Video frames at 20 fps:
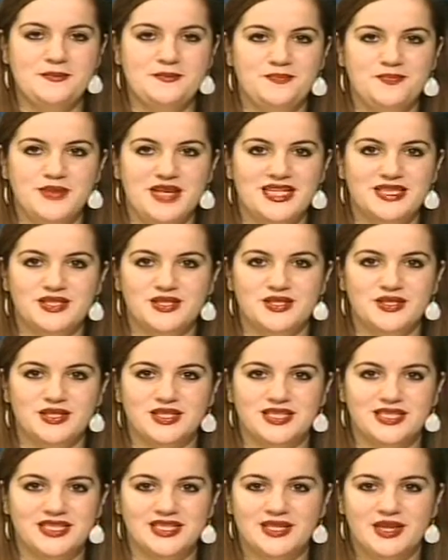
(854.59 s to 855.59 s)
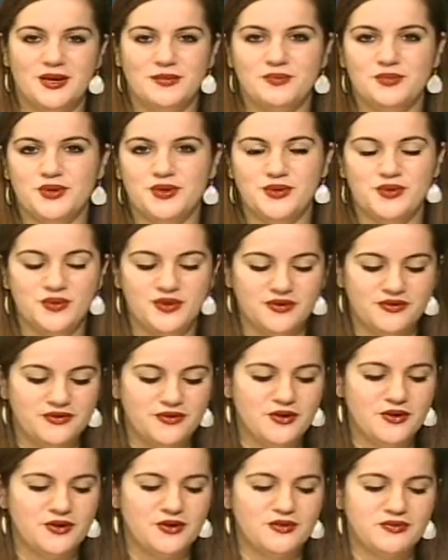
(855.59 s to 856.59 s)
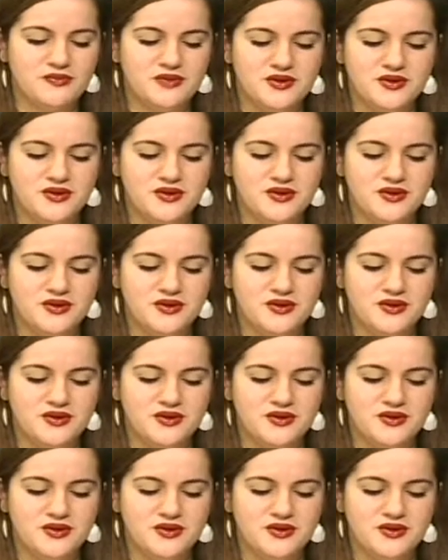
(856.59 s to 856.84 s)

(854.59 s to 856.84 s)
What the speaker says: It's a beautiful,